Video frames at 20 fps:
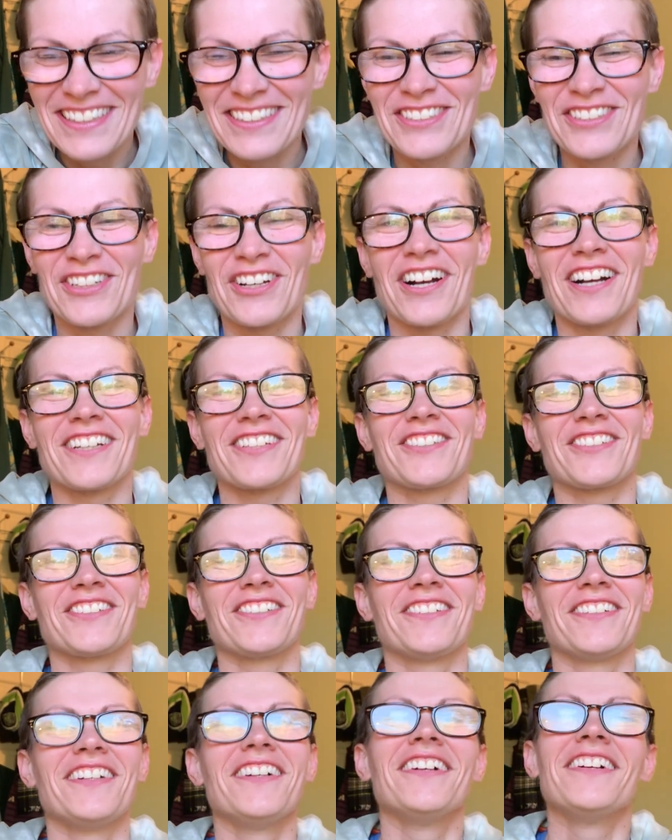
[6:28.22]
Josh
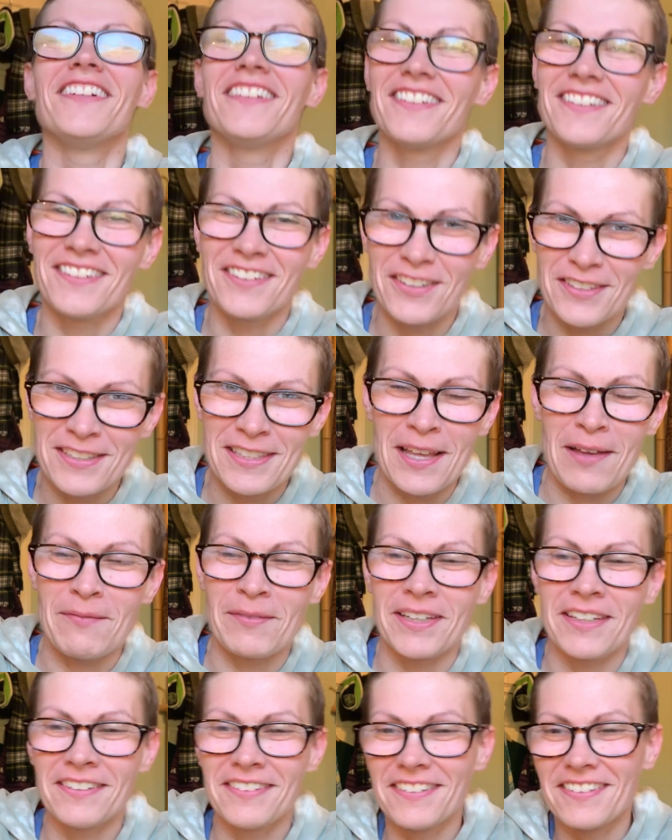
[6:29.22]
looks at
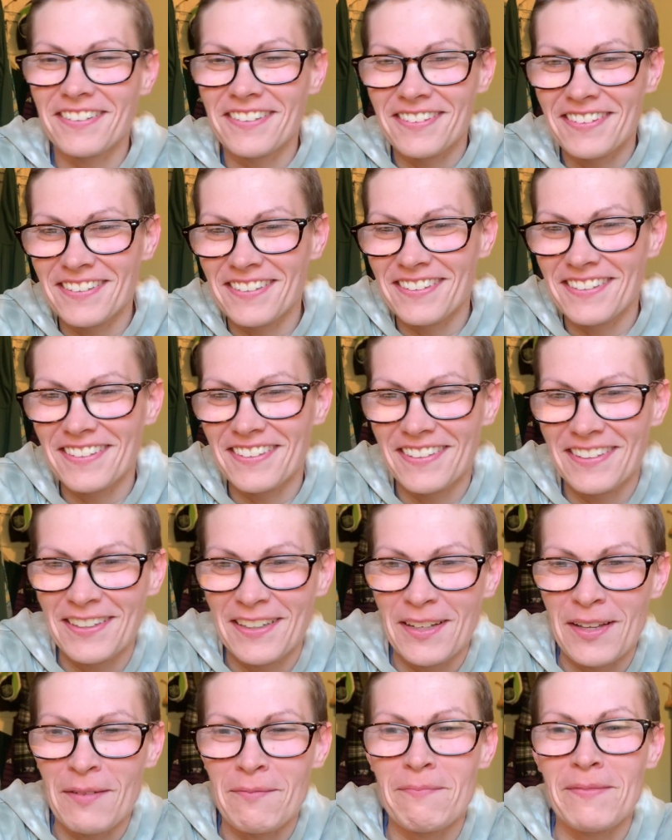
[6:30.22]
me.
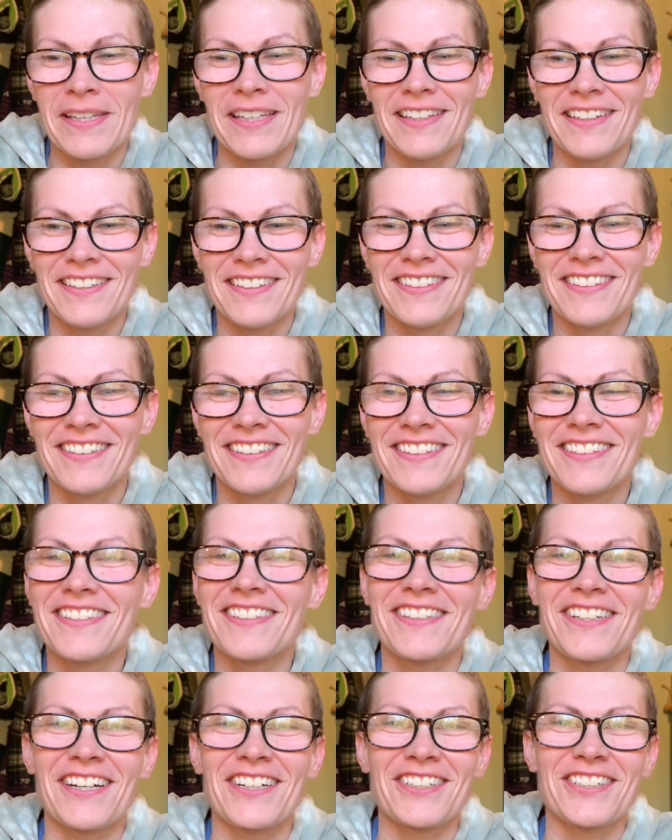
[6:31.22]
Me
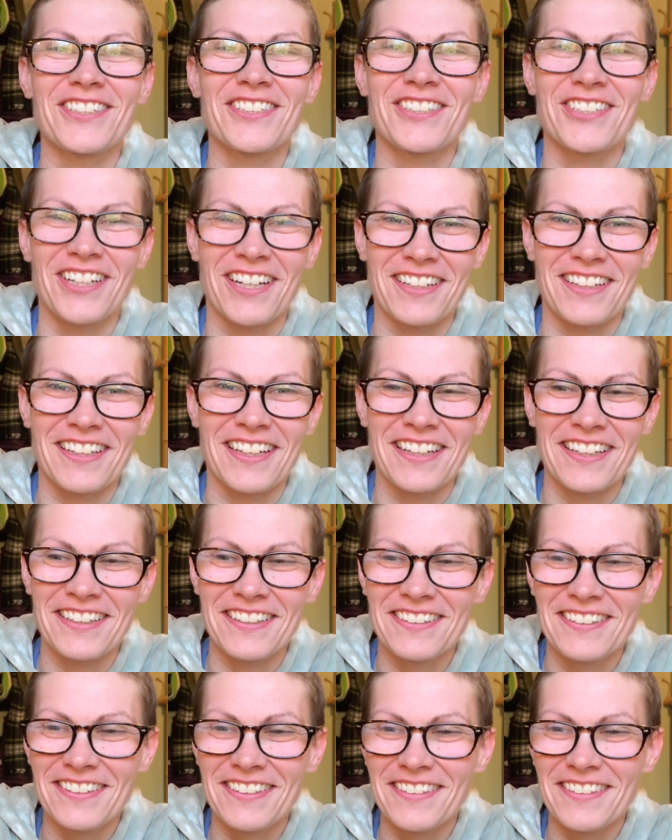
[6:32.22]
starts chuckling.